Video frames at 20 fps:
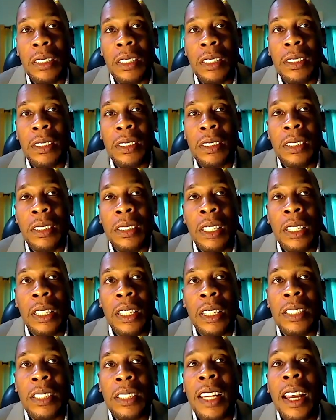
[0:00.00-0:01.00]
is,
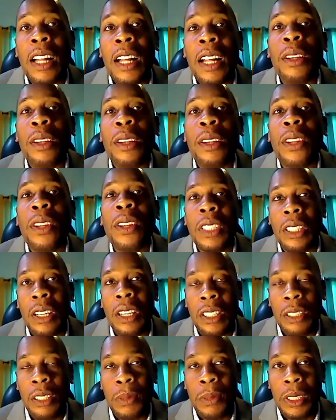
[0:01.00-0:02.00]
is the health of the
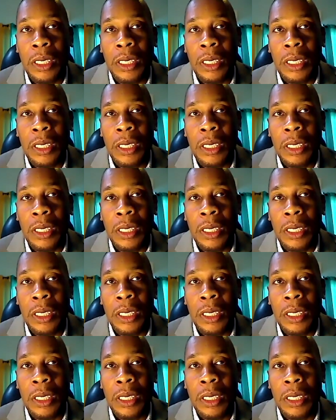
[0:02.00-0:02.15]
economy.